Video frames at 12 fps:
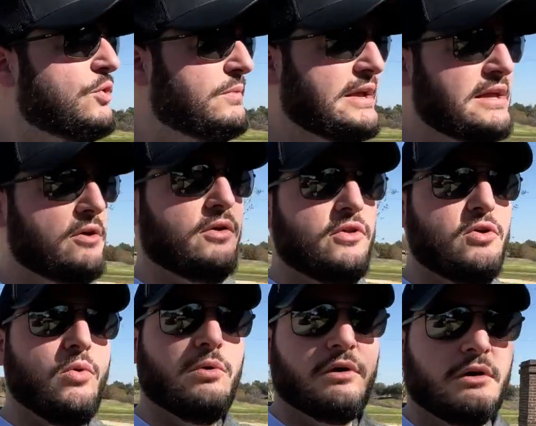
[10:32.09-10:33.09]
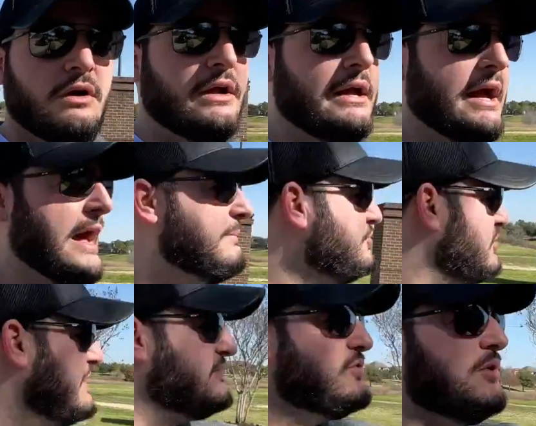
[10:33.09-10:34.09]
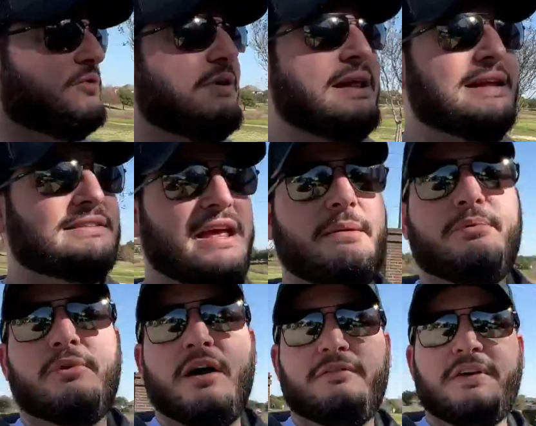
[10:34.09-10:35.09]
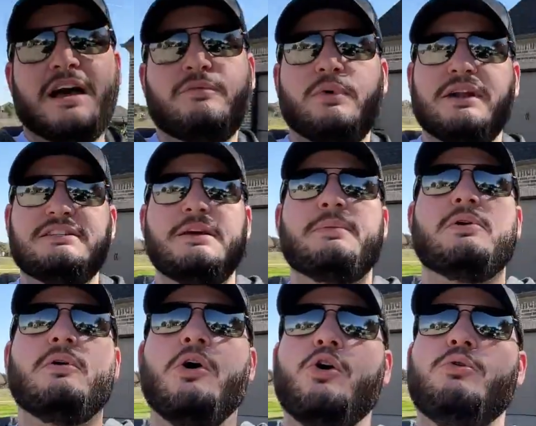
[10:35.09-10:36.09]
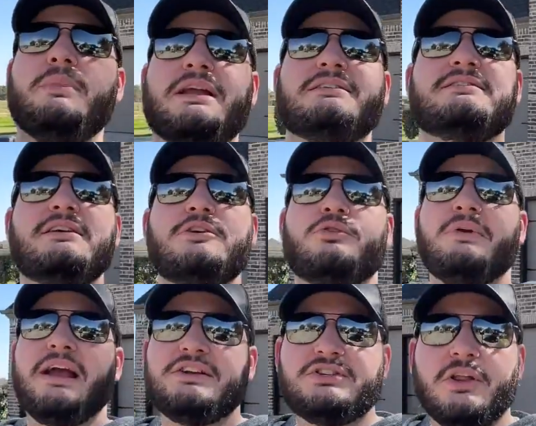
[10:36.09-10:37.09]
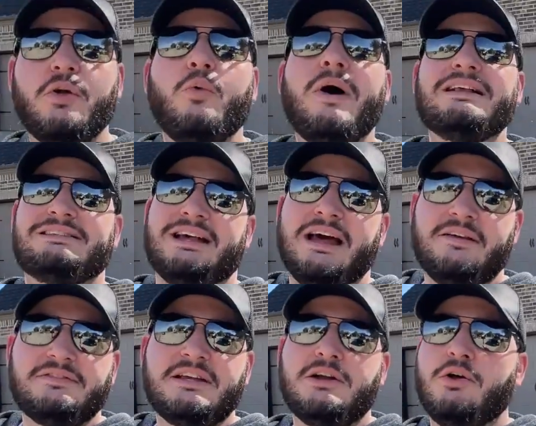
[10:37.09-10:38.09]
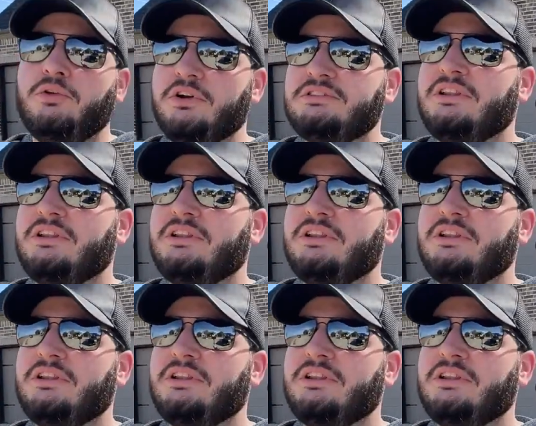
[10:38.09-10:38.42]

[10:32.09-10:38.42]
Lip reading: right here on the corner just gives you a great example of kind of what a typical home in Cinco Ranch on the west side of Cinco looks